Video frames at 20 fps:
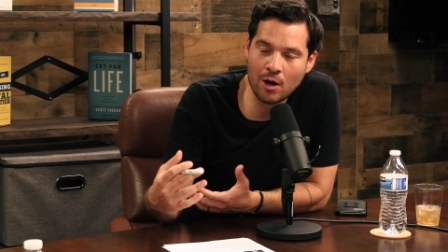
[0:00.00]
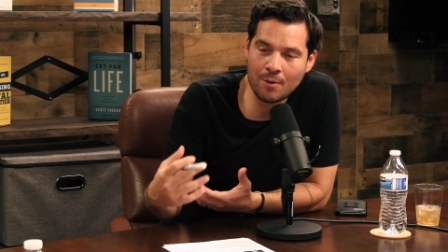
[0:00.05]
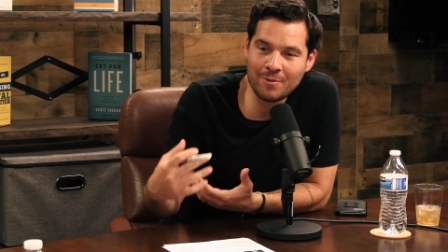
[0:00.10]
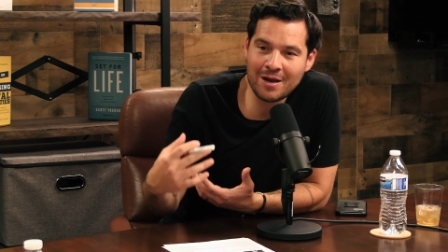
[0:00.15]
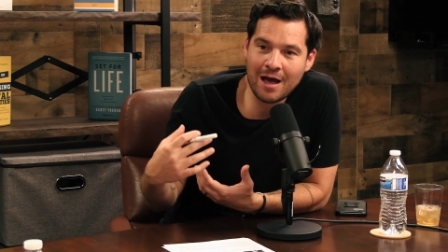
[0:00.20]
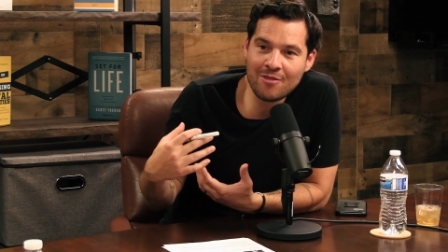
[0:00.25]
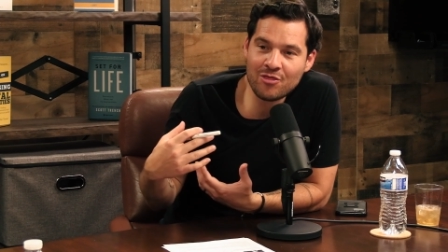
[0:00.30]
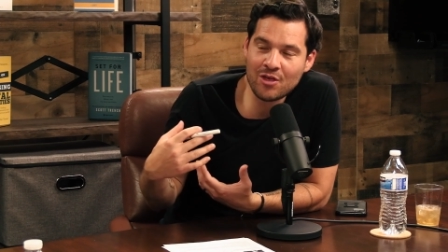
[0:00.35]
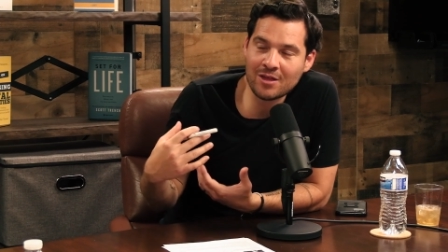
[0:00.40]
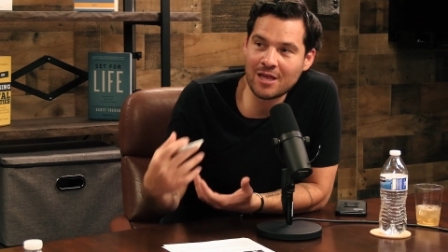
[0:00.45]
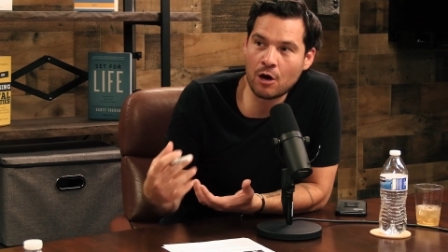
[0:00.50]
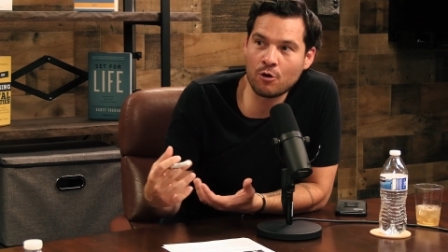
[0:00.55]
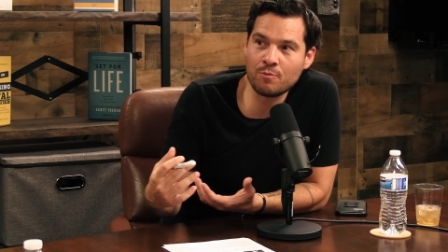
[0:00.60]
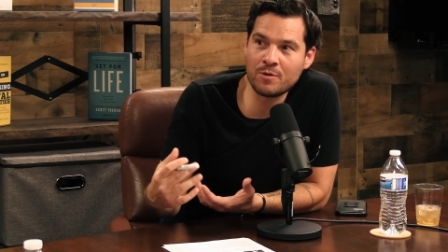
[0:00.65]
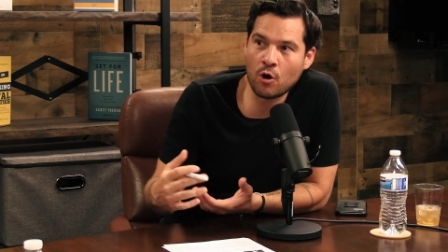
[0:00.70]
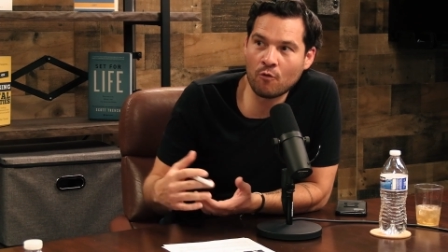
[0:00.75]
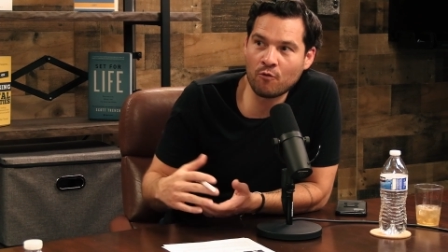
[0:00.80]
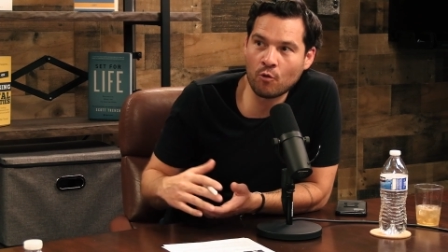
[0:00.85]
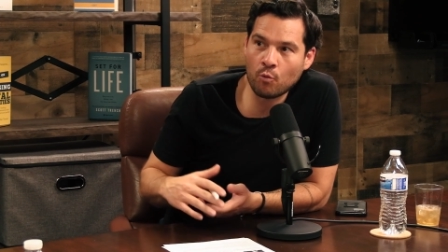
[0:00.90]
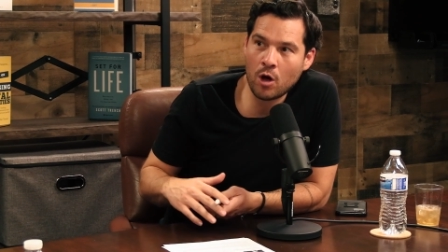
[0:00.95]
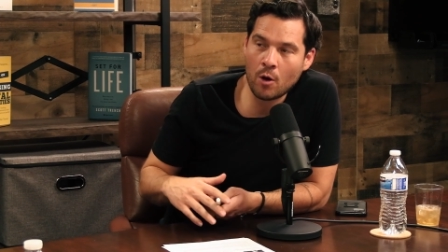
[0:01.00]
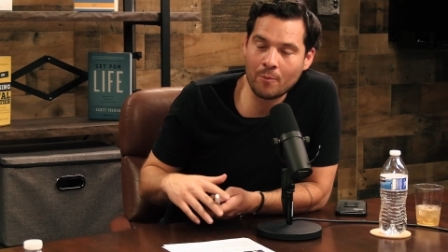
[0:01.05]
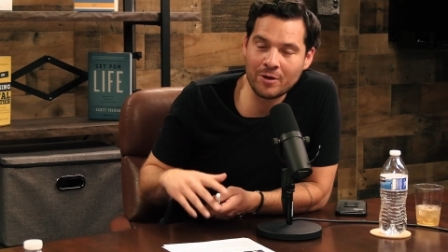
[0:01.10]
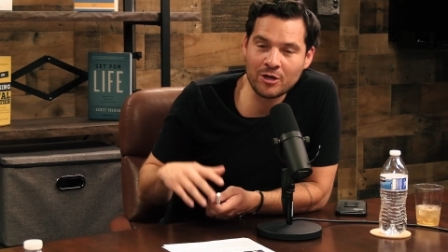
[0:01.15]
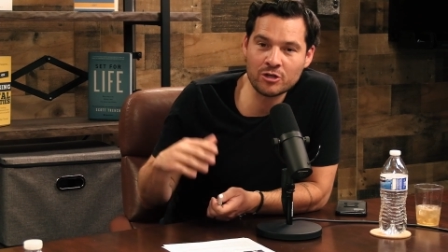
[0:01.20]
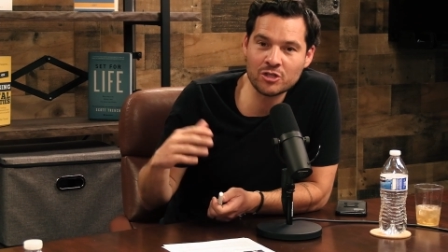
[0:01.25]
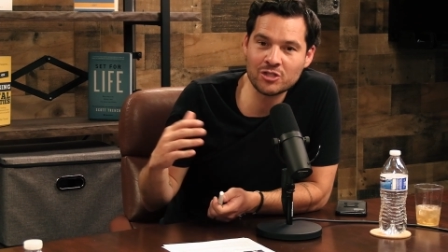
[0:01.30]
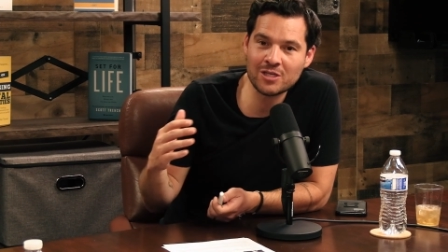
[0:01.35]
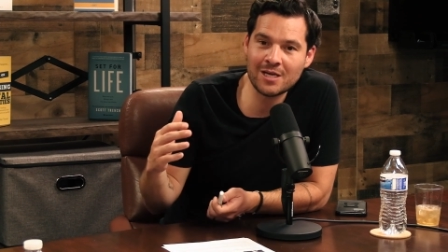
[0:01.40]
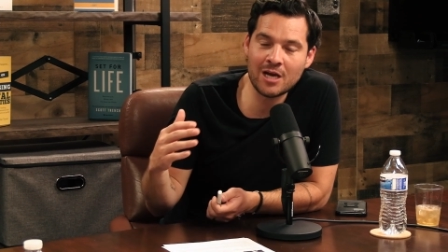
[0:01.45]
I mean, I think that would be overwhelming.
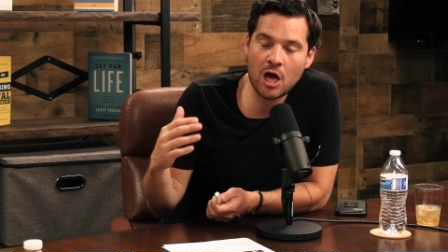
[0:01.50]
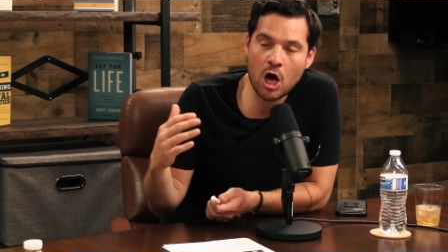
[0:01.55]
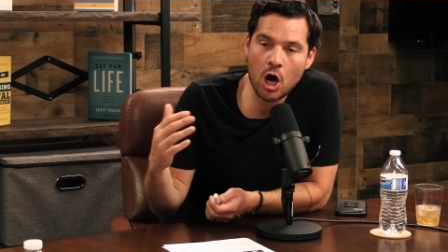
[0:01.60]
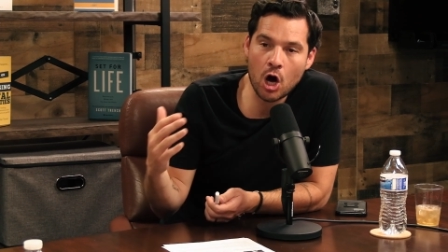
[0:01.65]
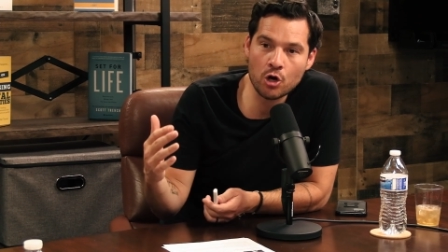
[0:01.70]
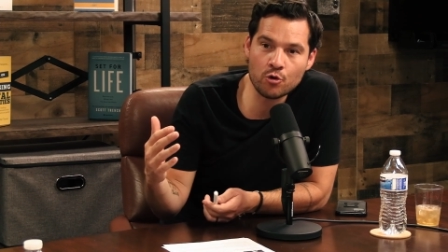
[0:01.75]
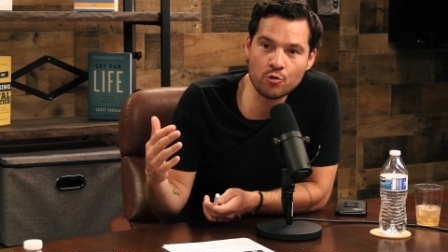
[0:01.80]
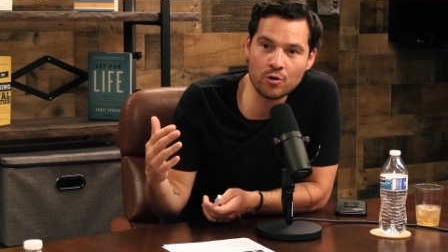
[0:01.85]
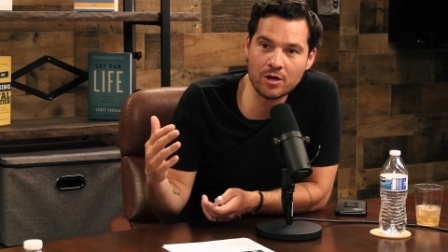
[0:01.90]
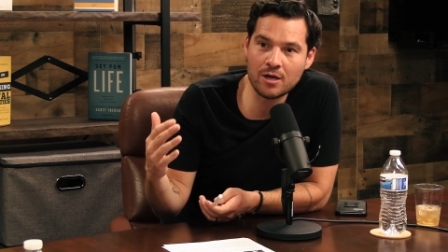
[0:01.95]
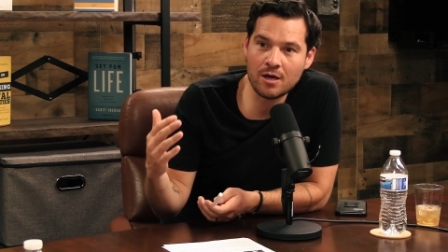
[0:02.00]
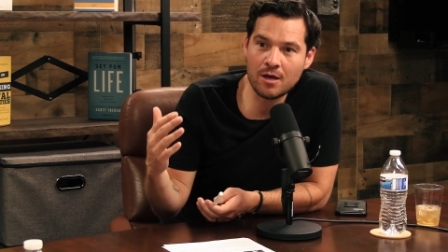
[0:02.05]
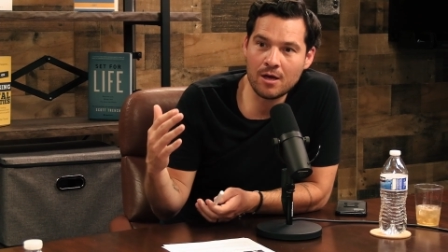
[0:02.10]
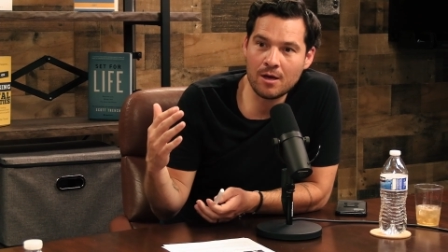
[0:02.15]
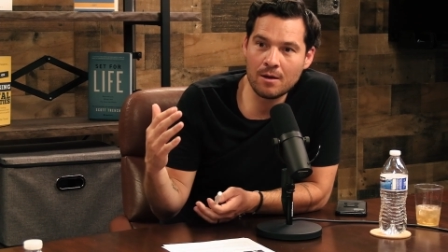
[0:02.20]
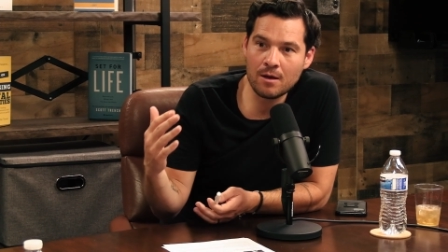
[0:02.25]
You're seeing hundred